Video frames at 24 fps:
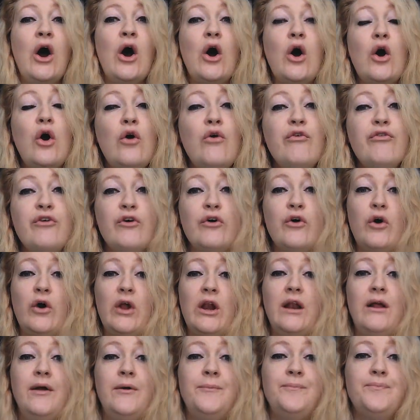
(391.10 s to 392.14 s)

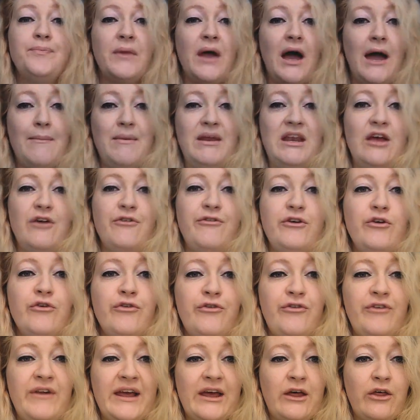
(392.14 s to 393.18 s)
overall, I mean, if you
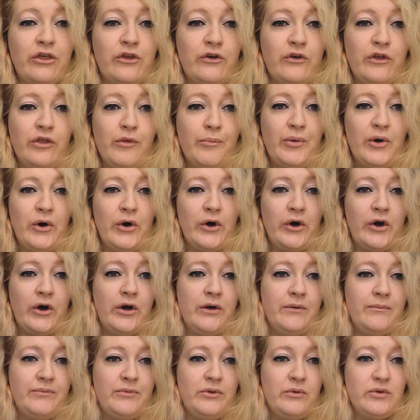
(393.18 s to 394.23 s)
flick through the
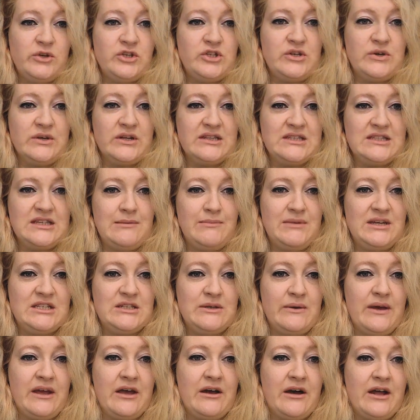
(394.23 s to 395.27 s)
book, which you can see me
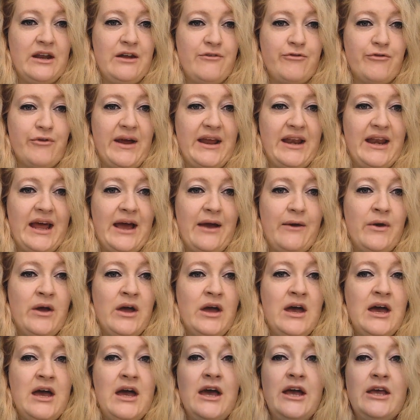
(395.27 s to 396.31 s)
doing kind of right now,
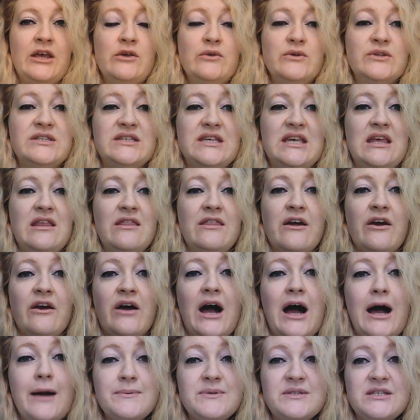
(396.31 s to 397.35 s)
you see there are
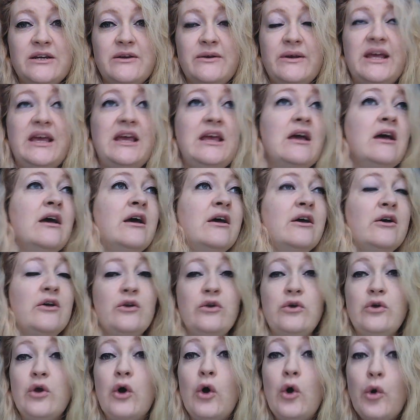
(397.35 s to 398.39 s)
absolutely
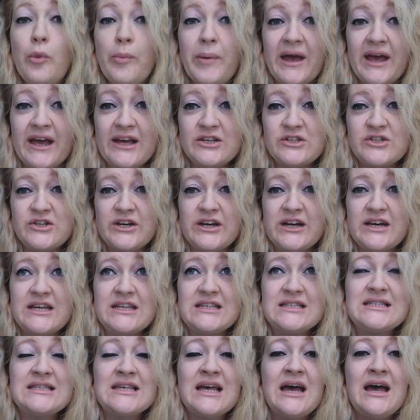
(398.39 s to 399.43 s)
no
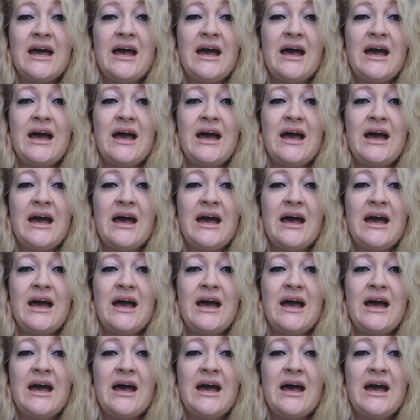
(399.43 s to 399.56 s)
pictures.